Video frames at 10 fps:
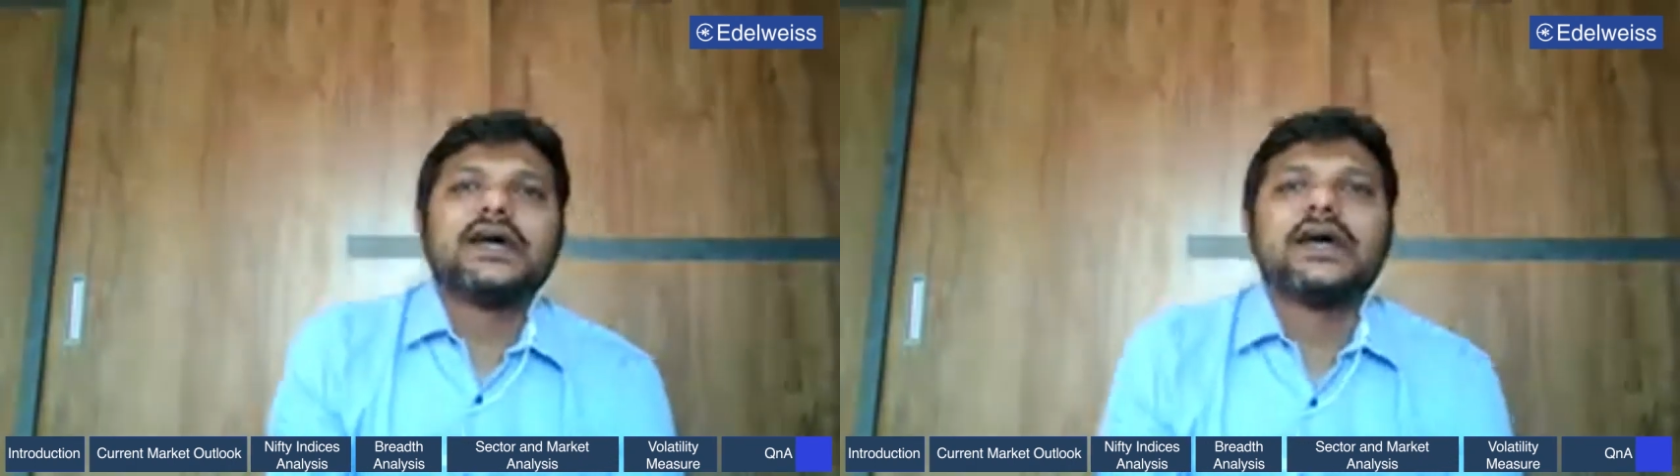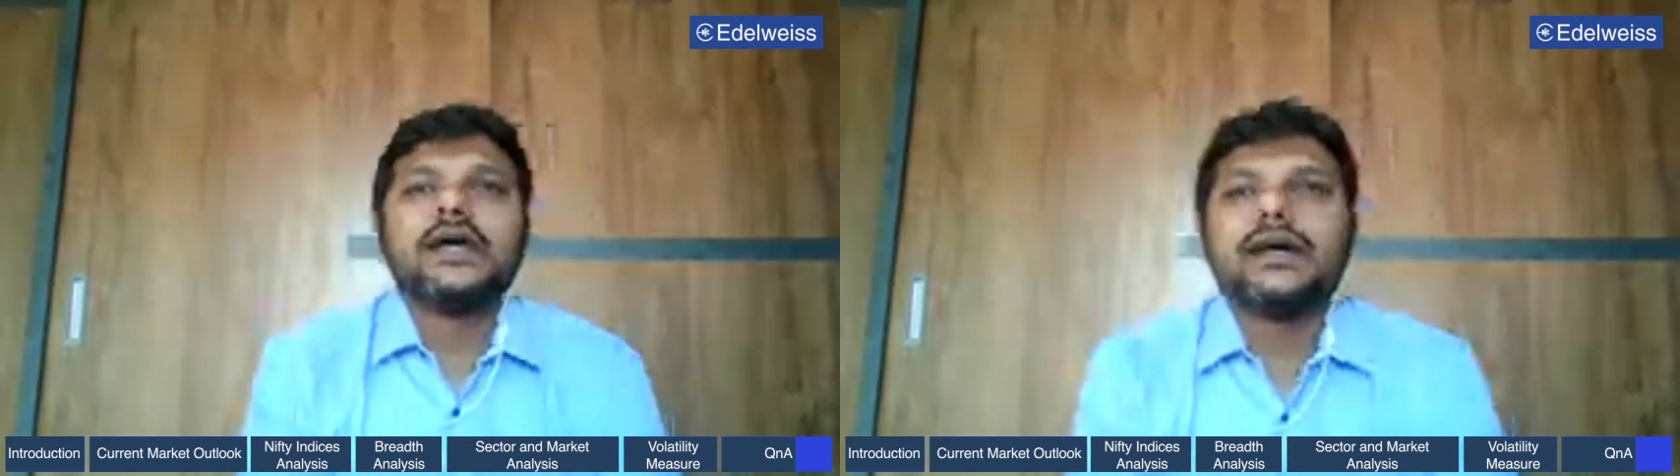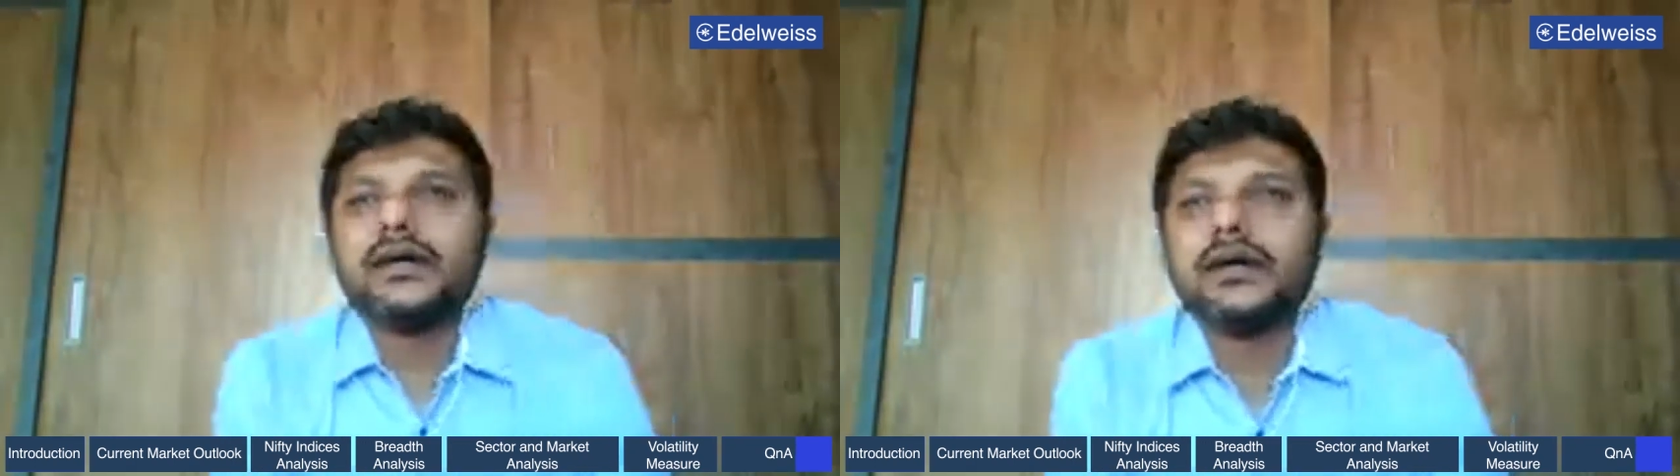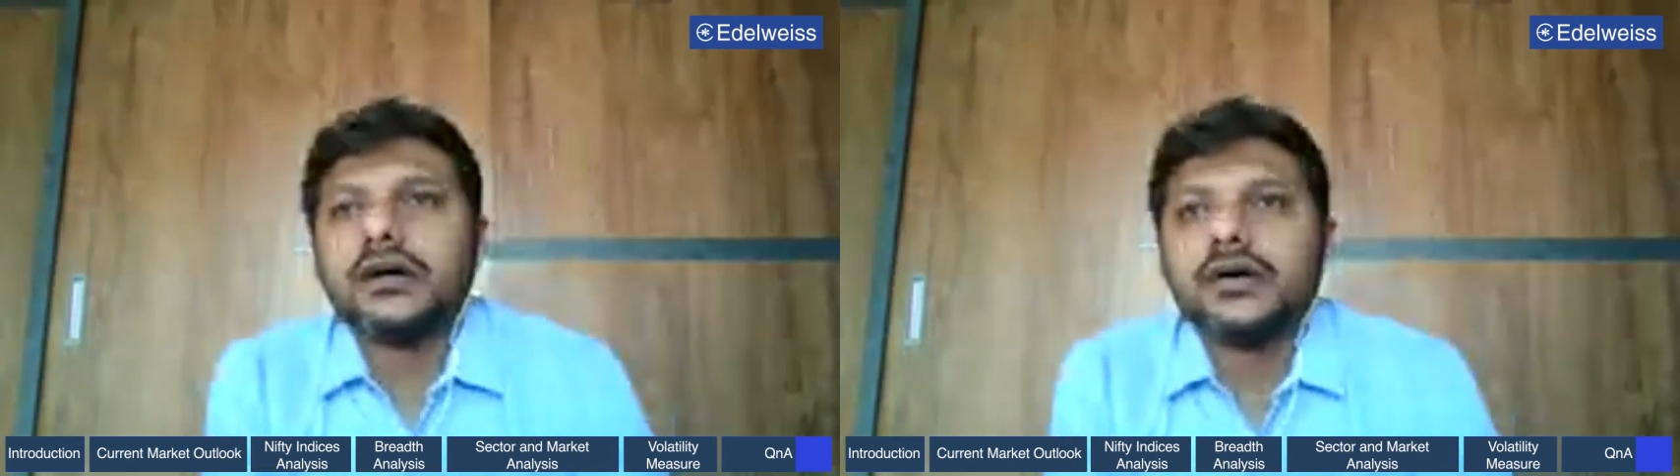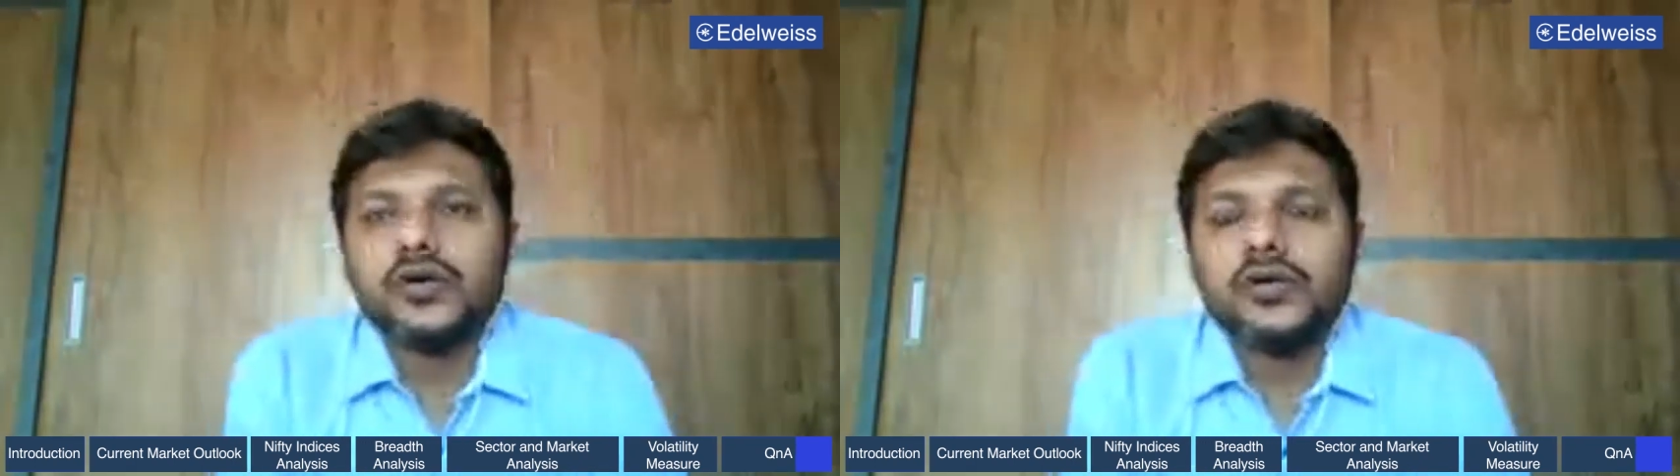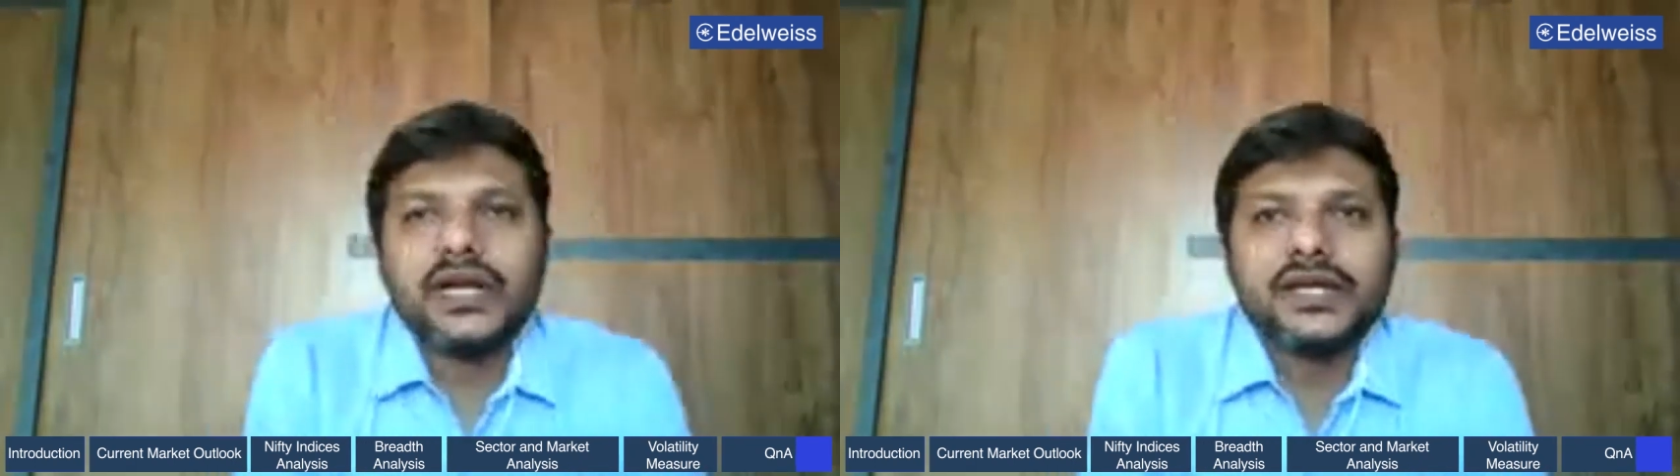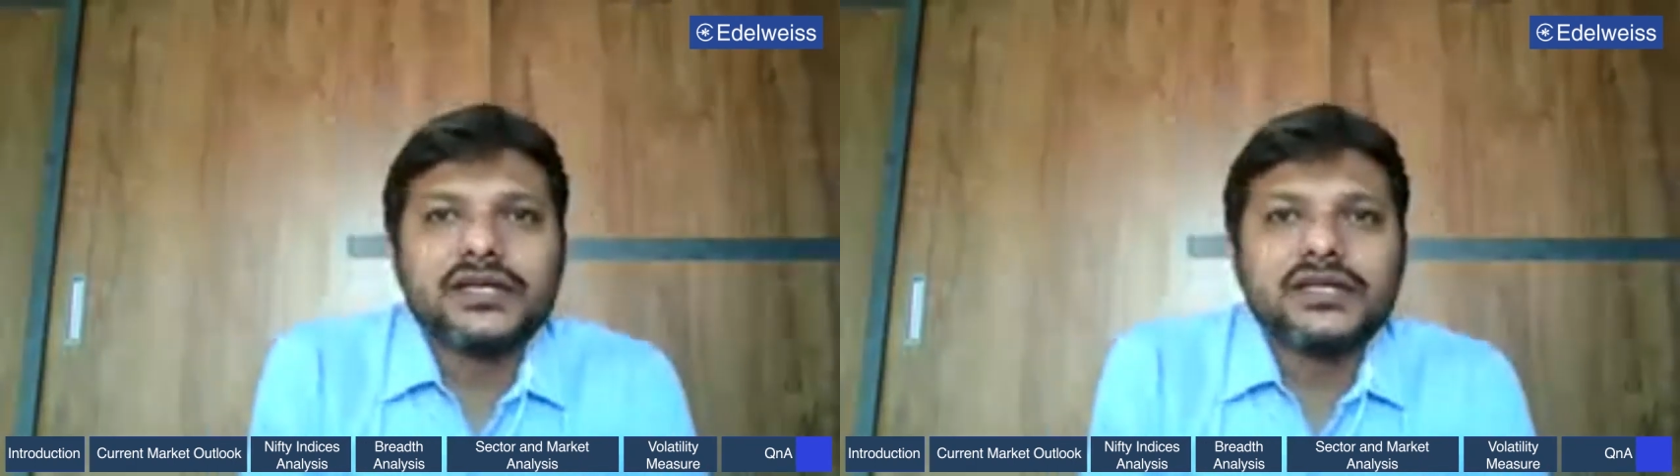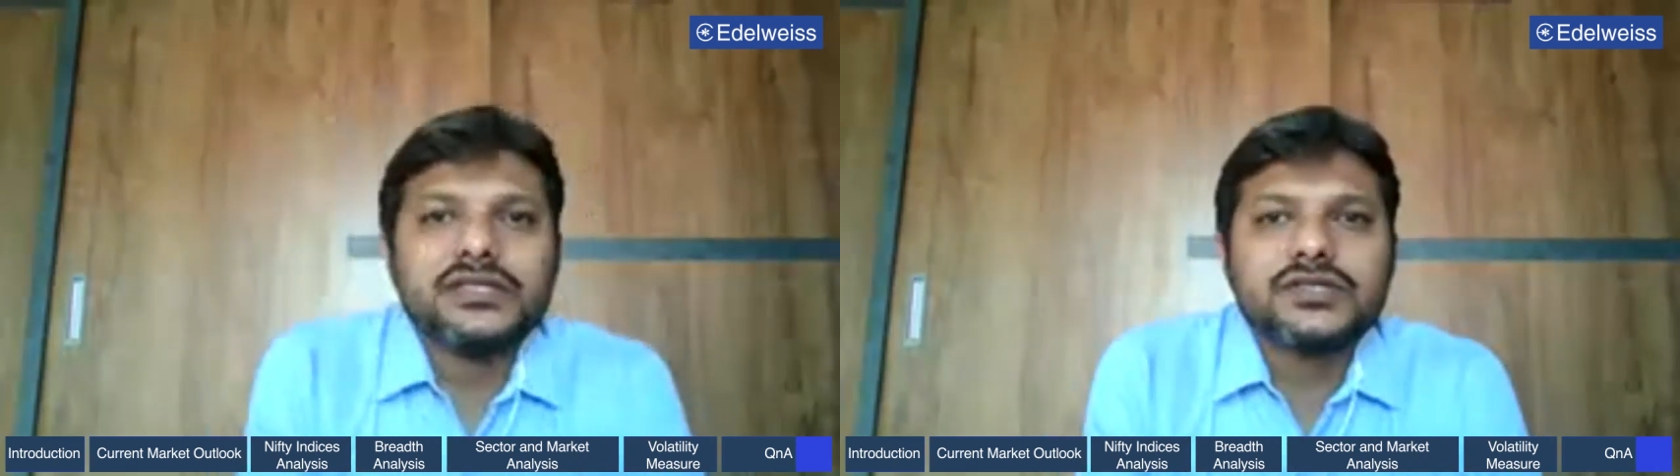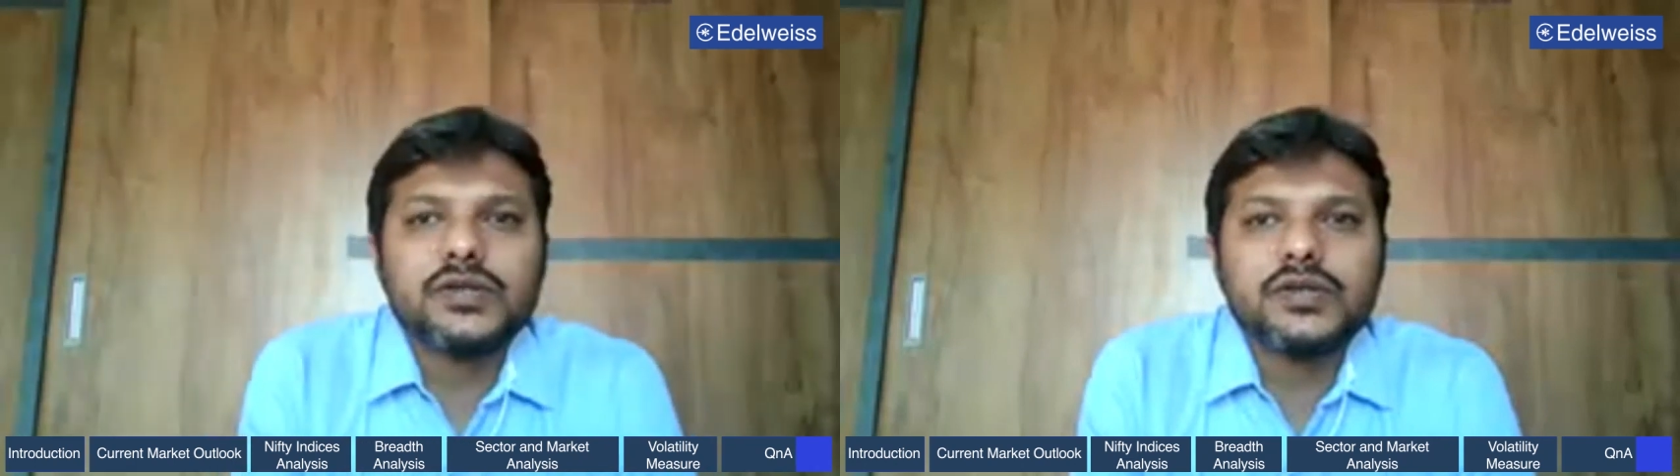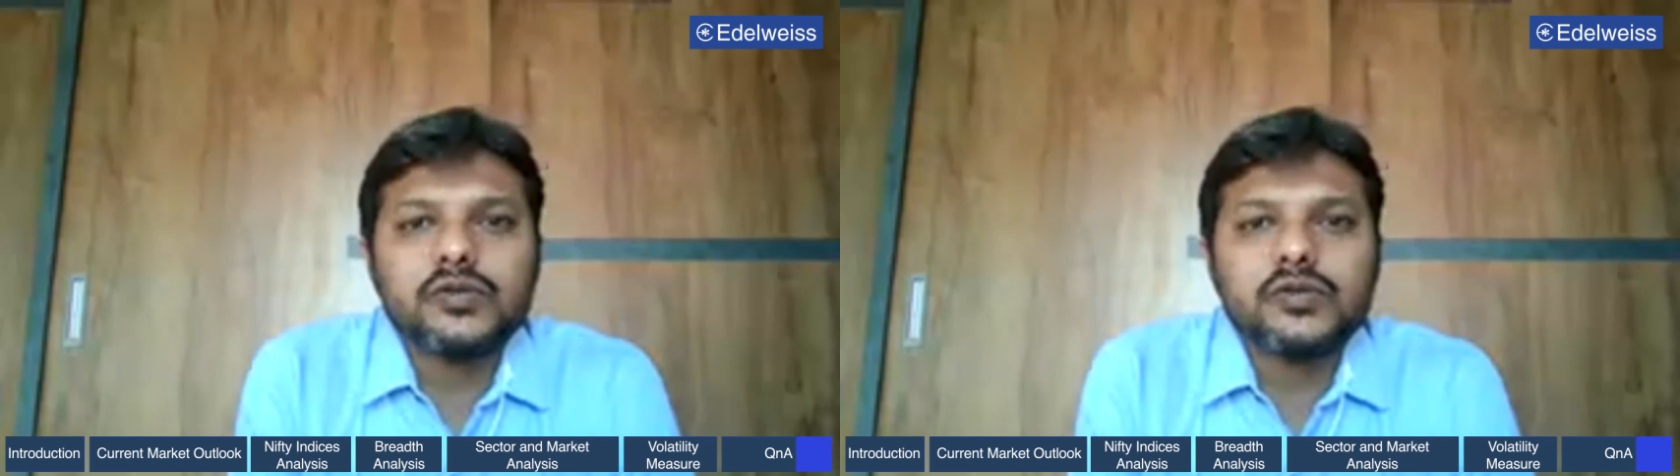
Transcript: and uh, you know metals,